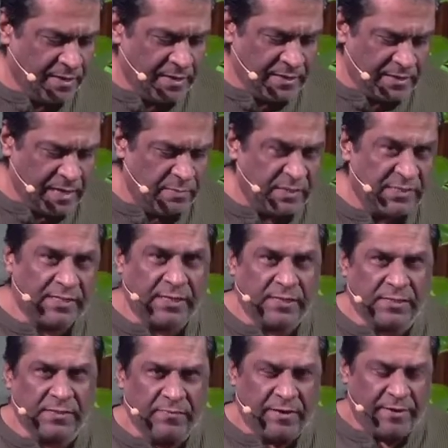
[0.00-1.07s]
Number
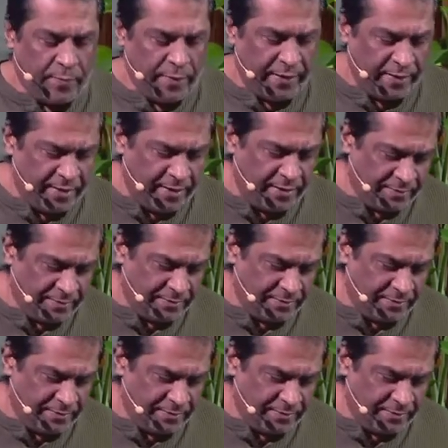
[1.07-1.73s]
6, very quickly.